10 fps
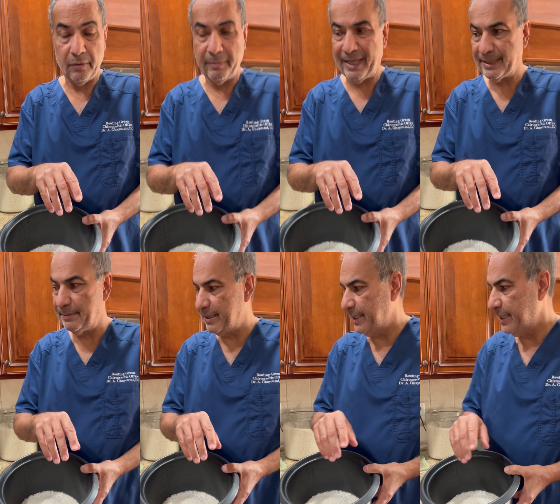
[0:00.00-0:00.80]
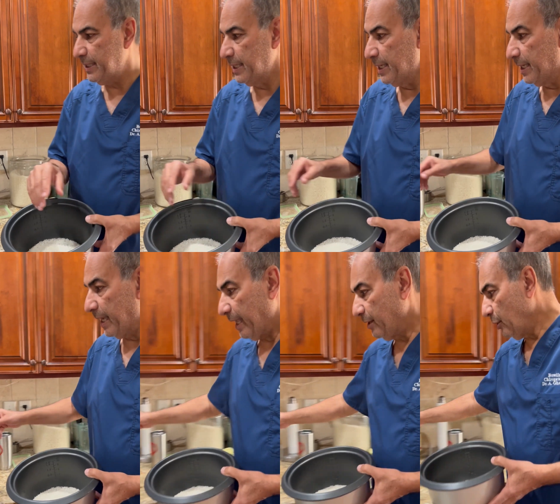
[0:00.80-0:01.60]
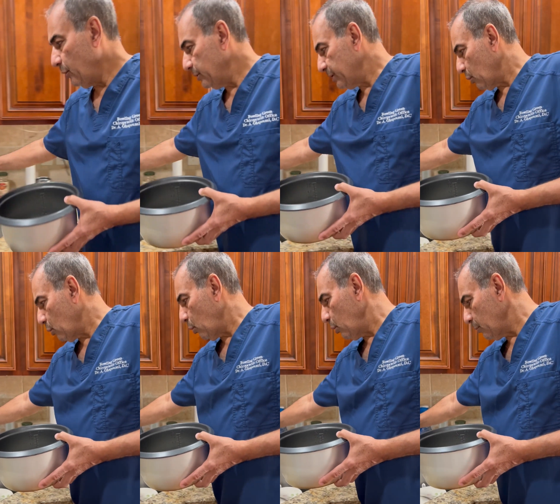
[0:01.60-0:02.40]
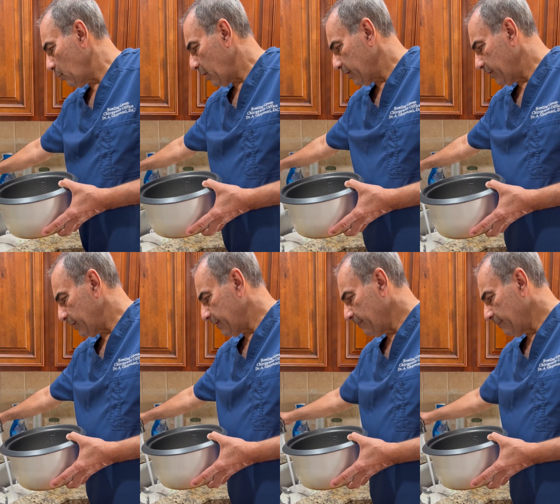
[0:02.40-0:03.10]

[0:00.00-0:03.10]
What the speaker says: Basmati, and you use the cold water